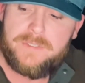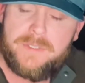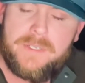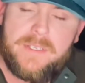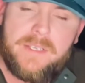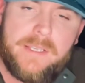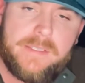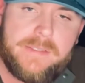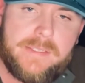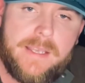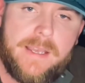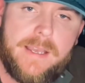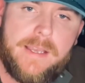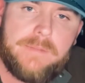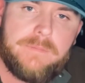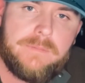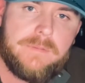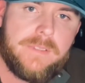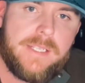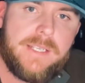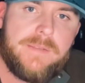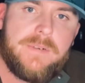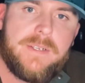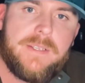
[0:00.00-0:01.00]
anything like
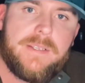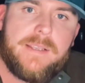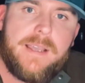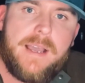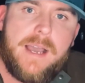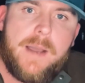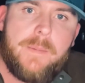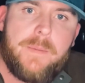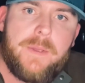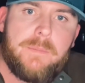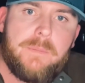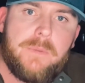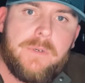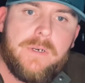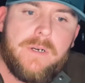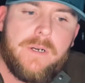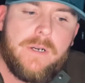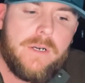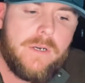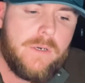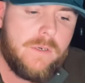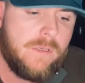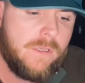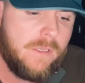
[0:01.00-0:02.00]
that, leave it in the comment
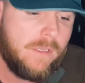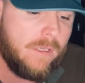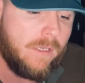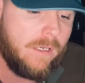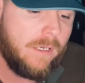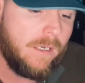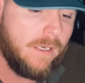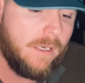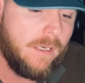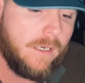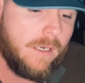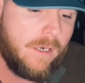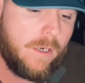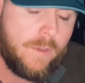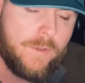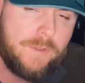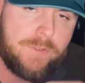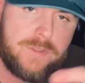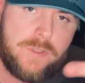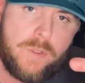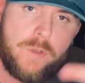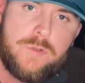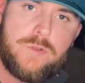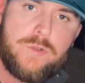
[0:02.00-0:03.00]
below. All the
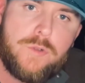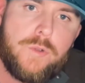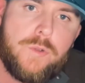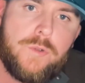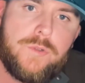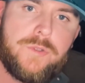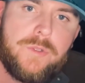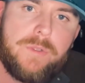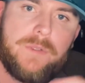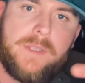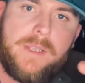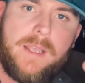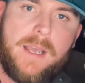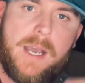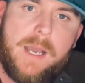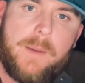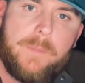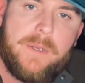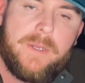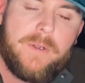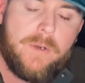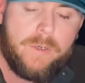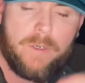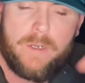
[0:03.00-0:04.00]
socials are in the
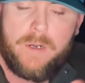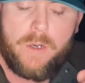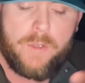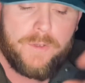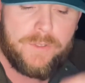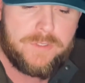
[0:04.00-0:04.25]
comment, or all the